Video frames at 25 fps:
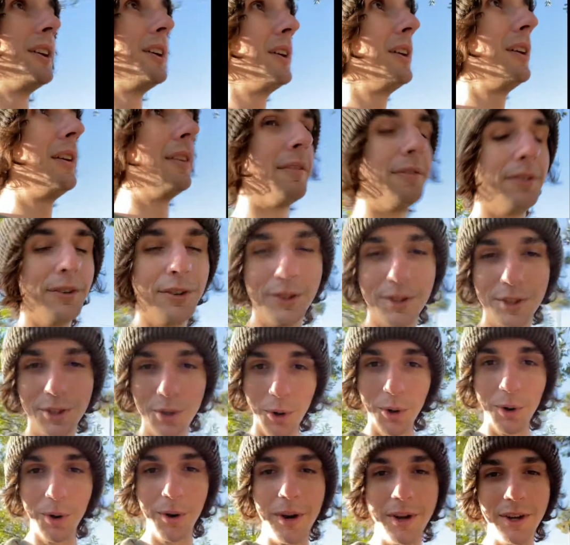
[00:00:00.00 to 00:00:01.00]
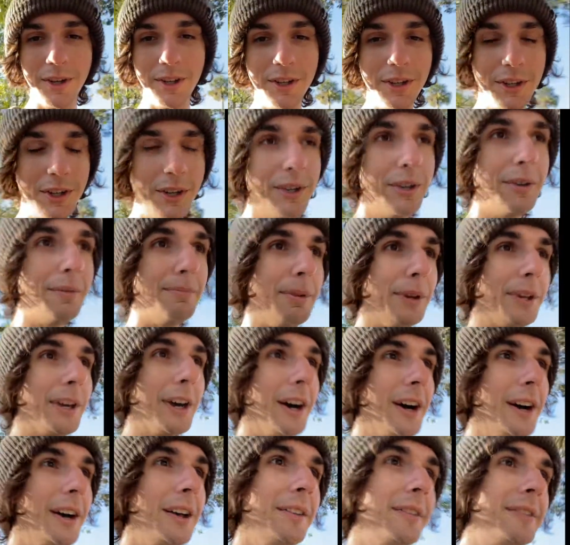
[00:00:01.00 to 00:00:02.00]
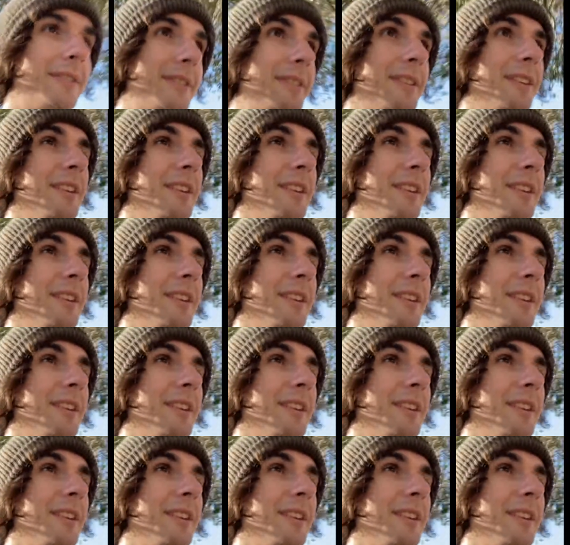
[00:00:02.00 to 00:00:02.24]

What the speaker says: for storage because